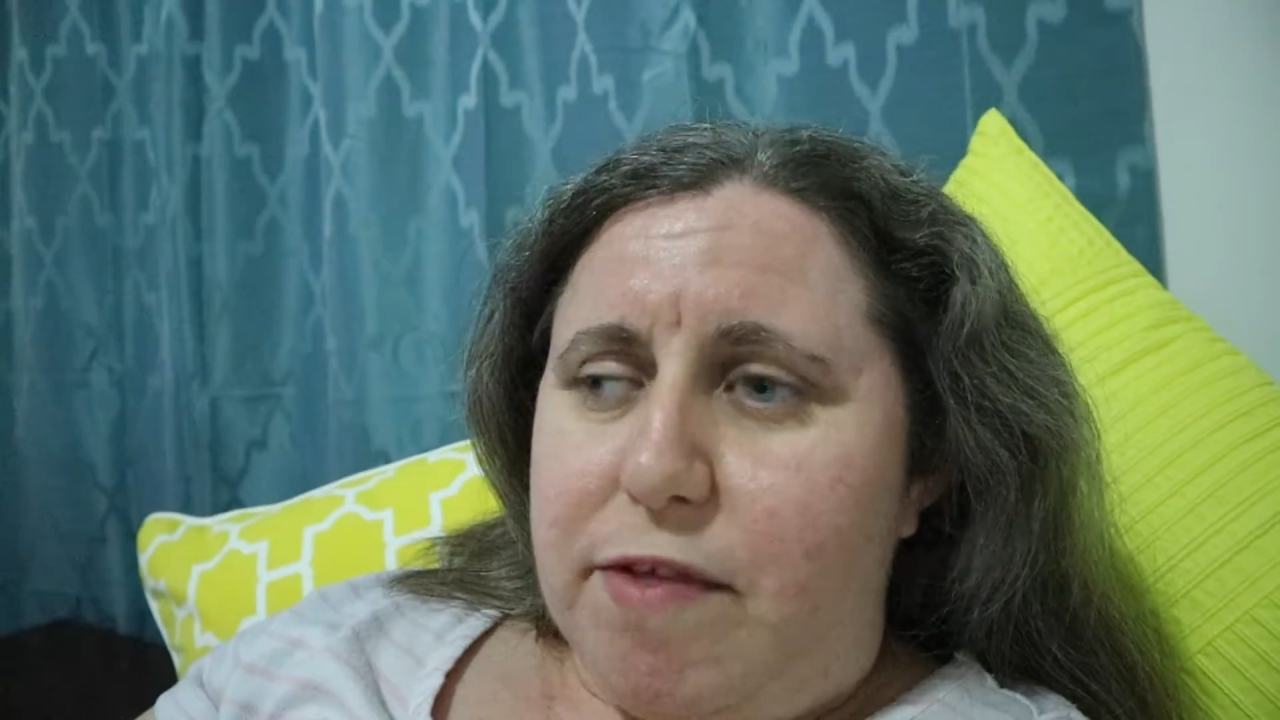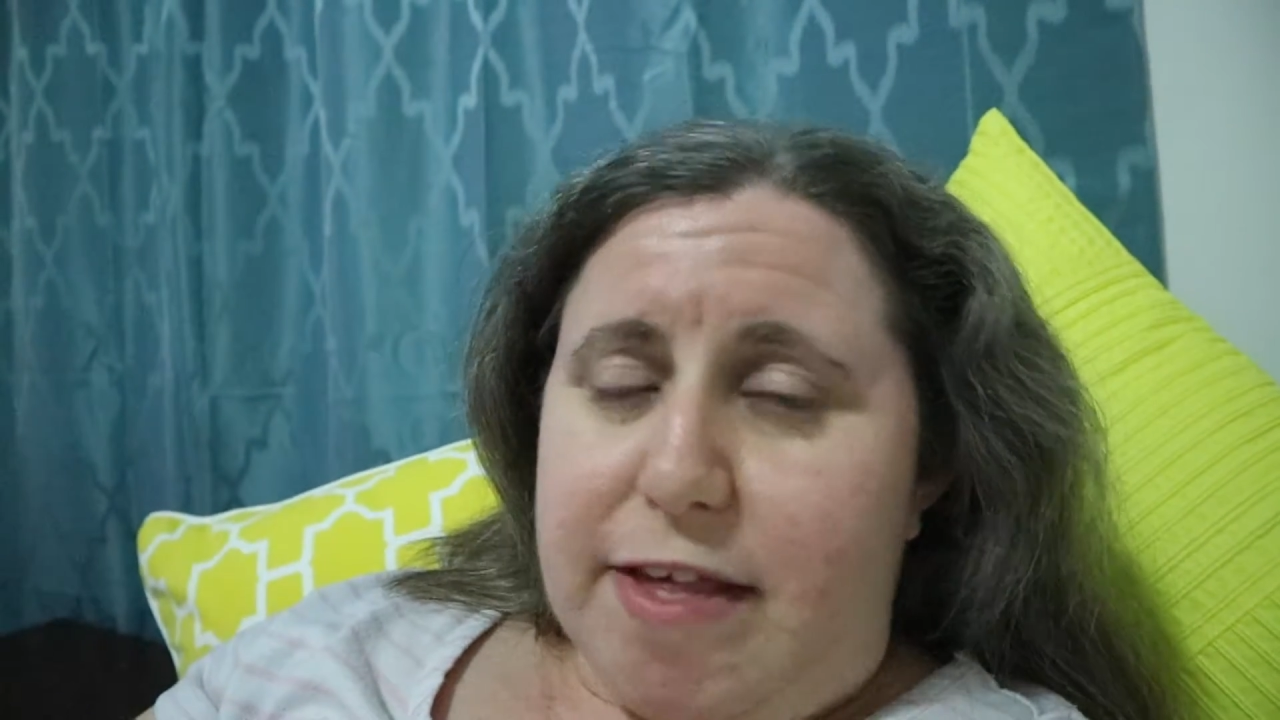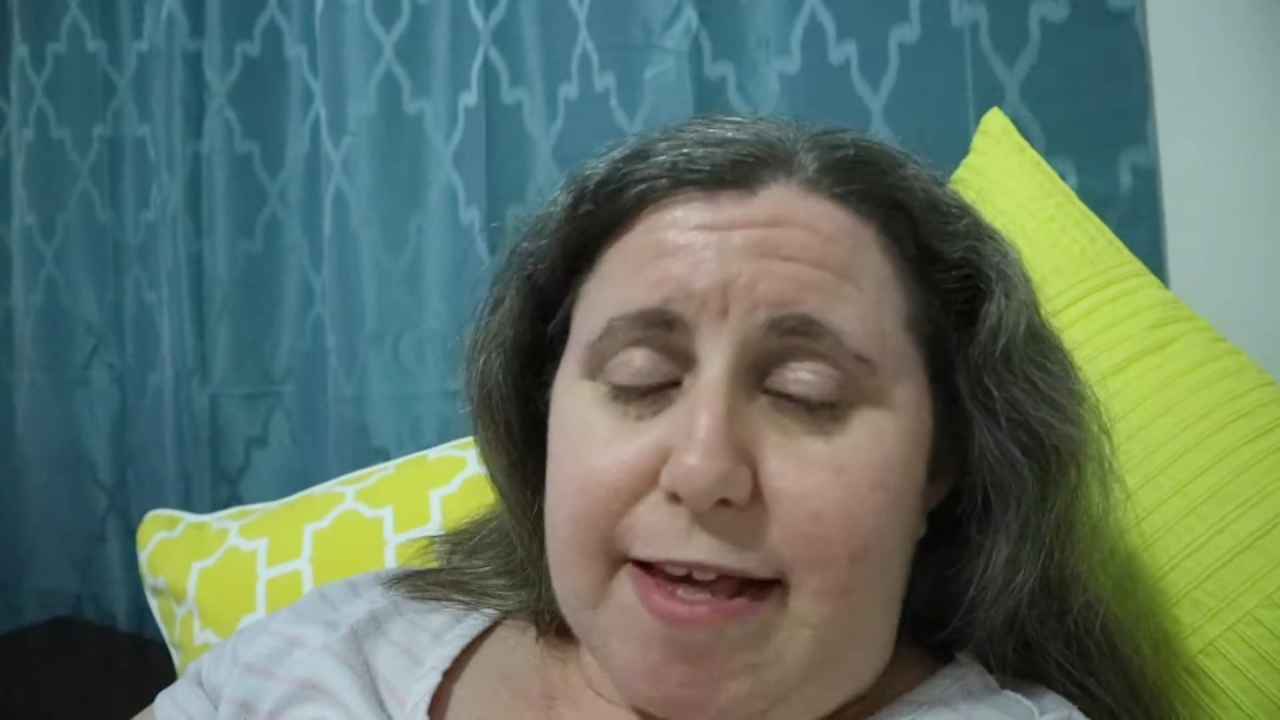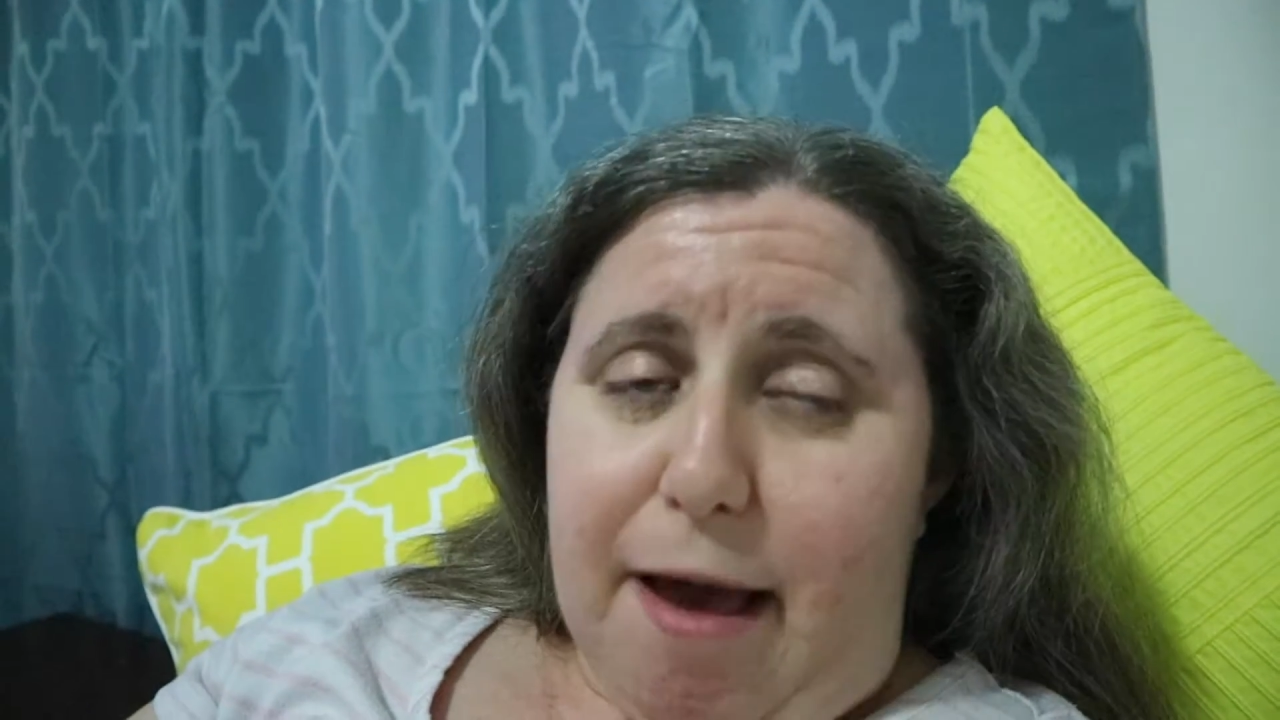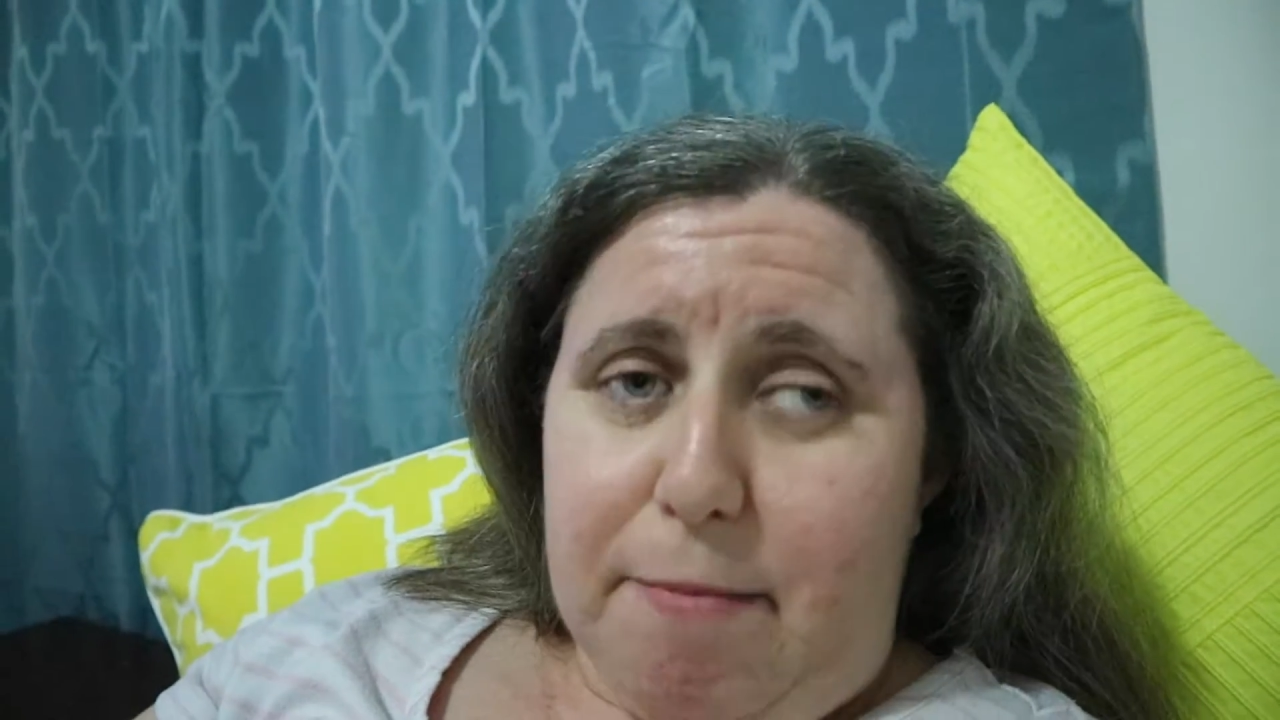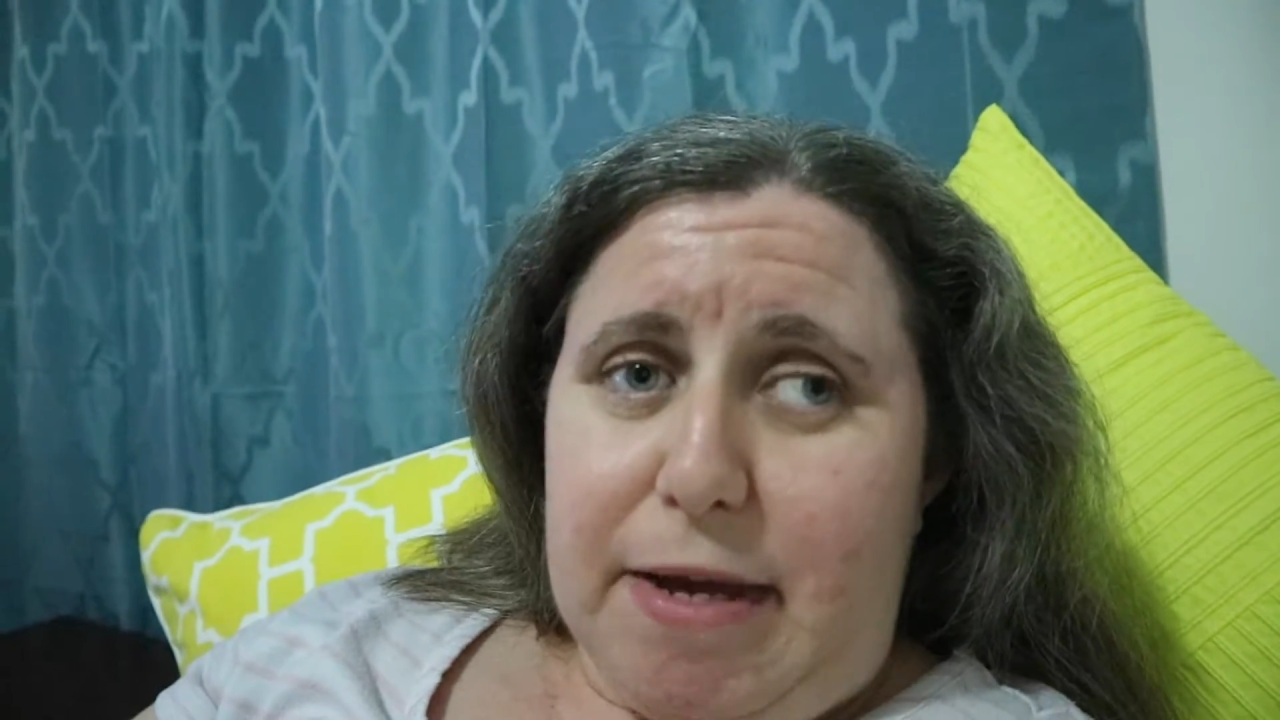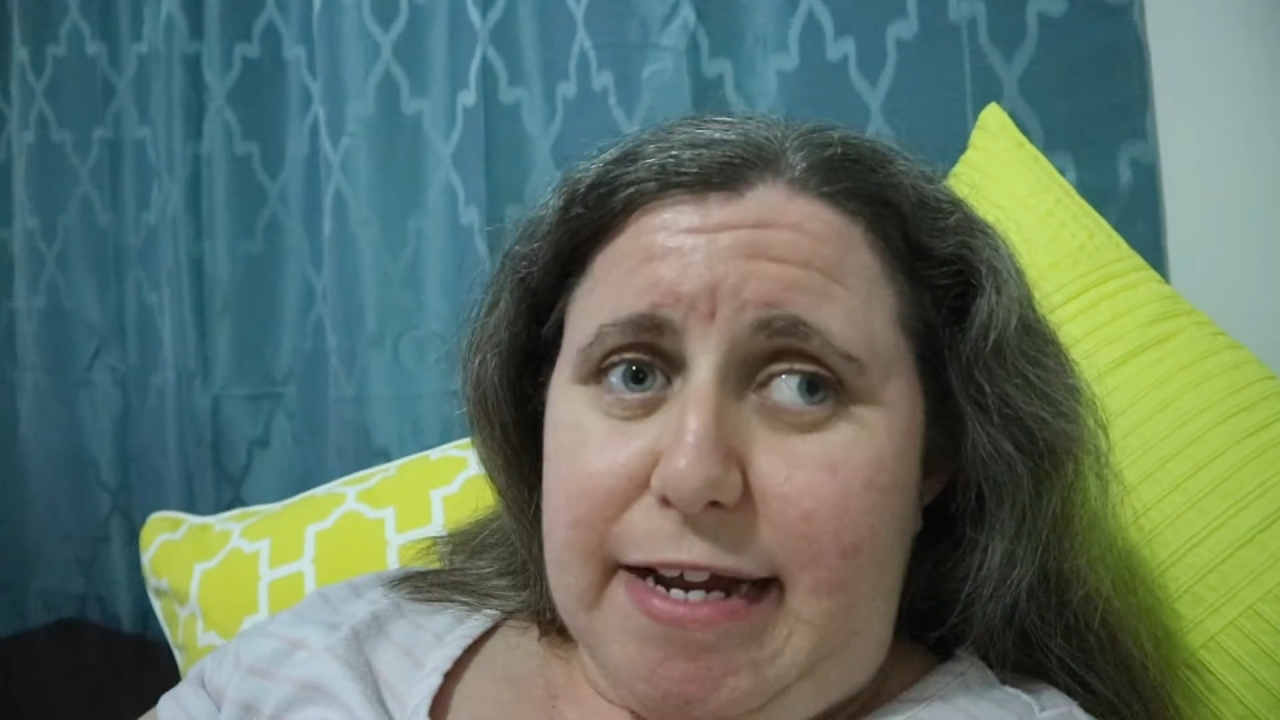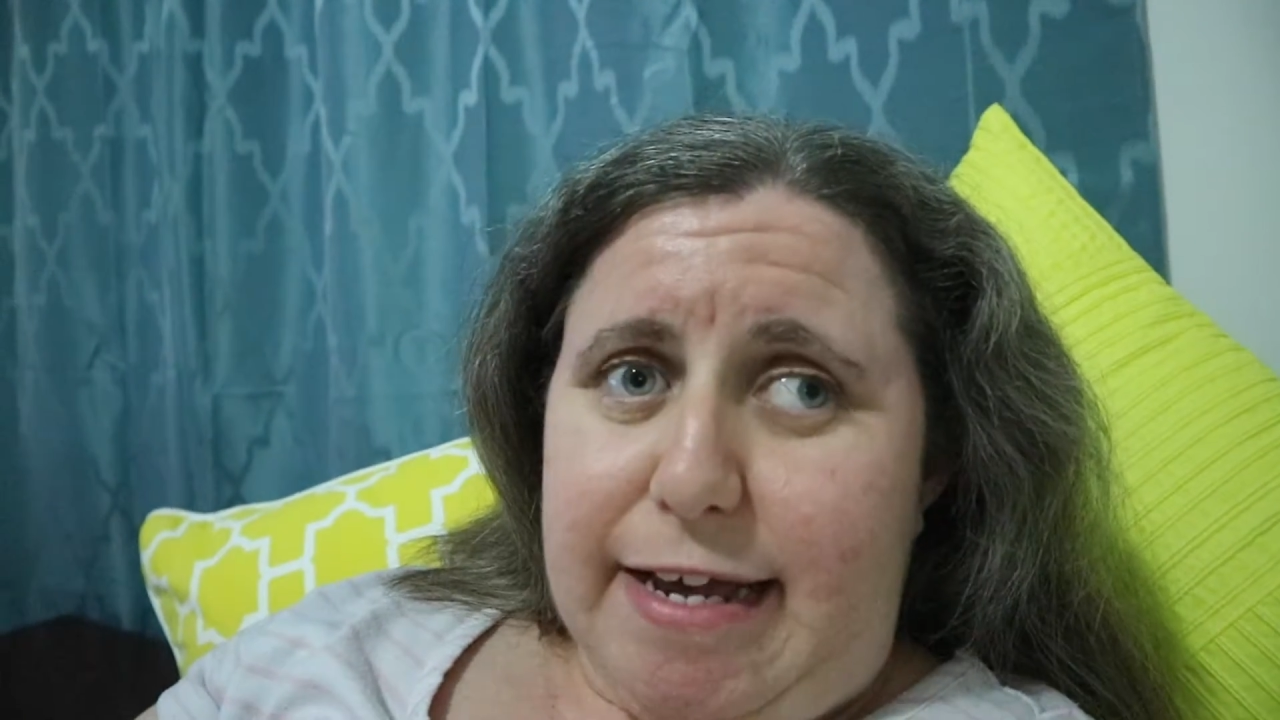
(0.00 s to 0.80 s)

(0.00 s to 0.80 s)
this coming